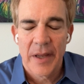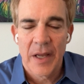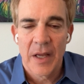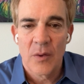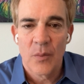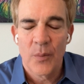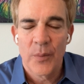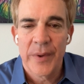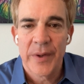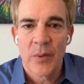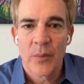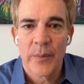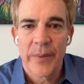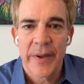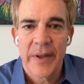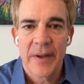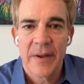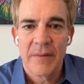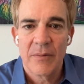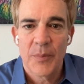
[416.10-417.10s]
And when
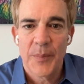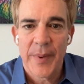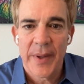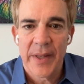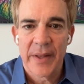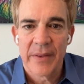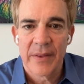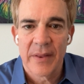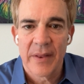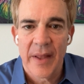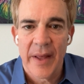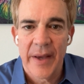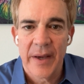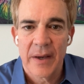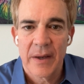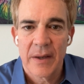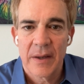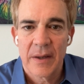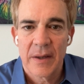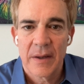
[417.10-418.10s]
we've been
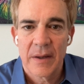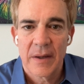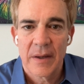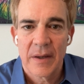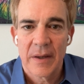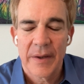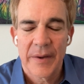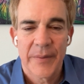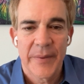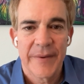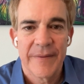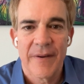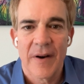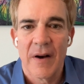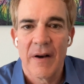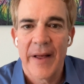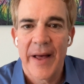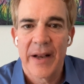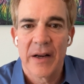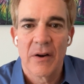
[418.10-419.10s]
like, we've
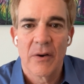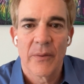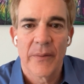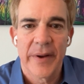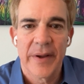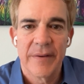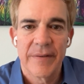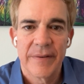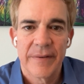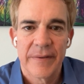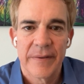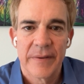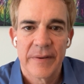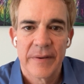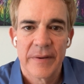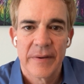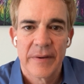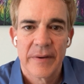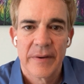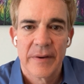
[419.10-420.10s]
all had grief,
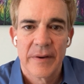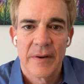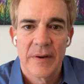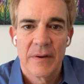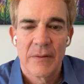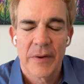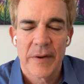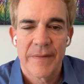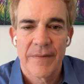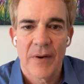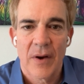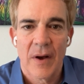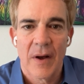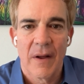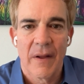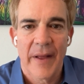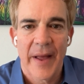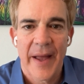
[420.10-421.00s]
we've all